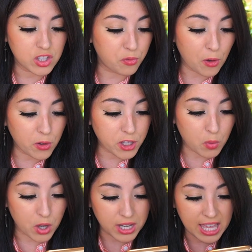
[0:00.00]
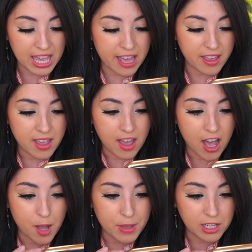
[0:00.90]
to fault you on here.
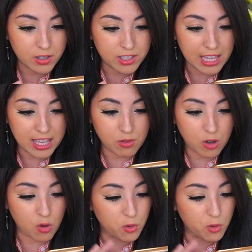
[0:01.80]
It looks like you've got